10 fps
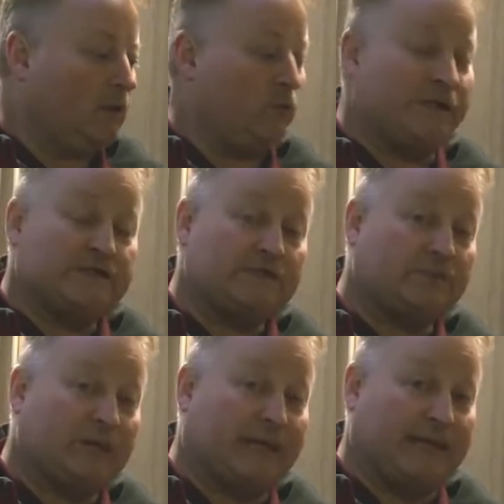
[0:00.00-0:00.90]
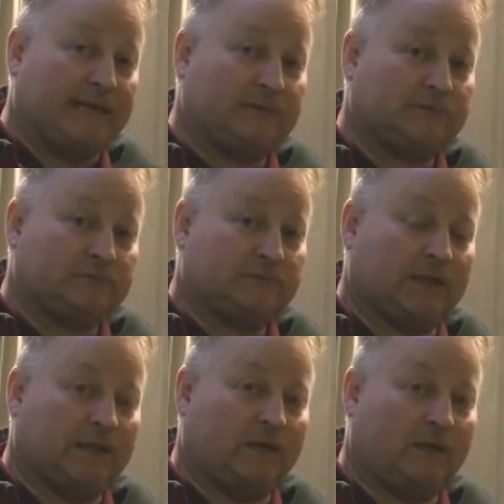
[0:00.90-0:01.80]
We supply
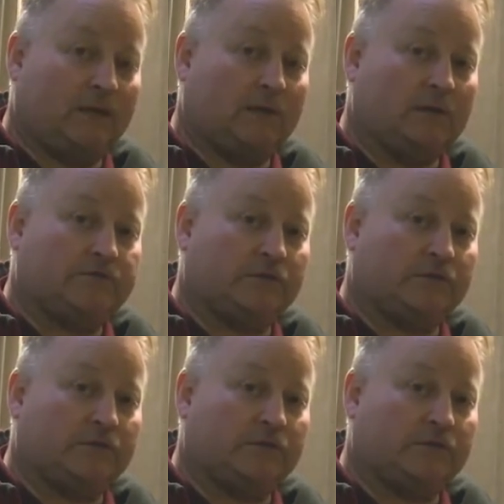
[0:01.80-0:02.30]
all of